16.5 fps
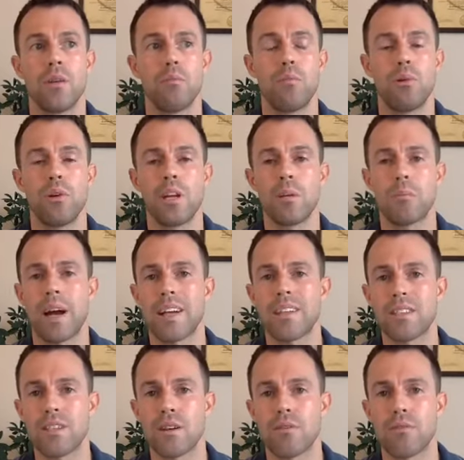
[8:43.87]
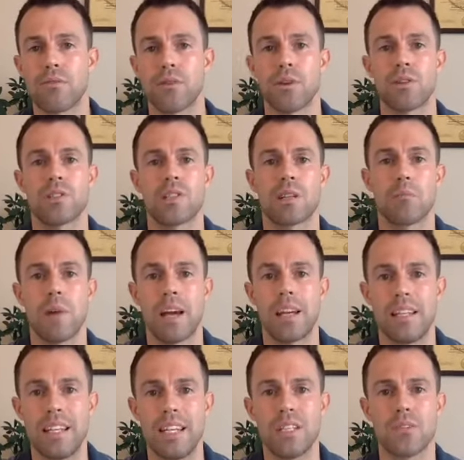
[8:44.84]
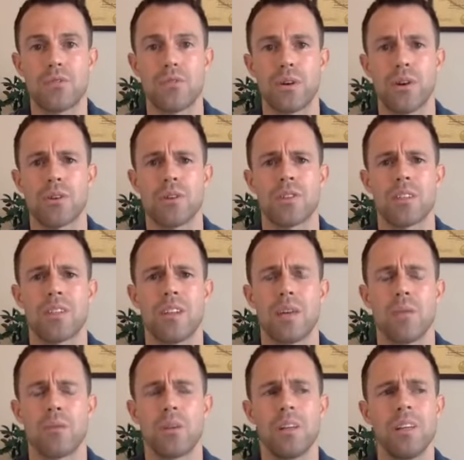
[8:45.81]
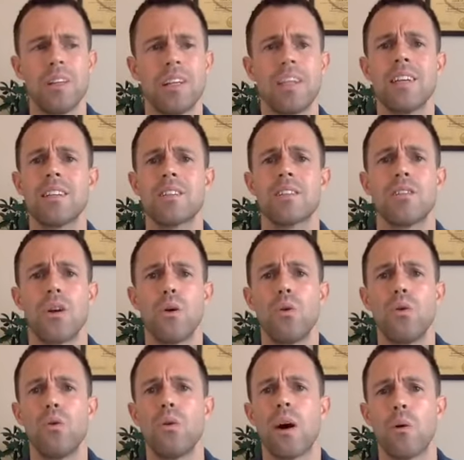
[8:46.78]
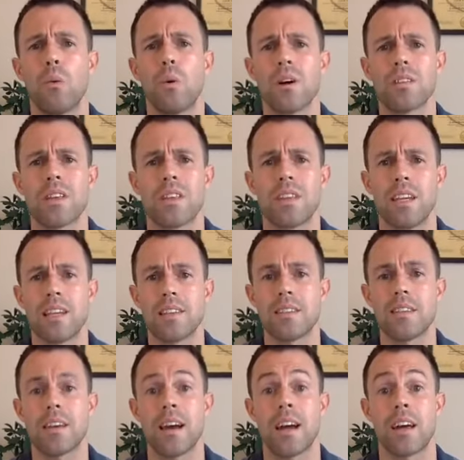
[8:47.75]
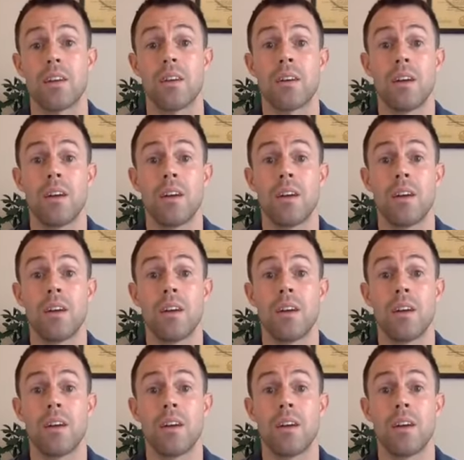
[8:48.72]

putting myself first and my needs first, and really getting to know who I was on the inside.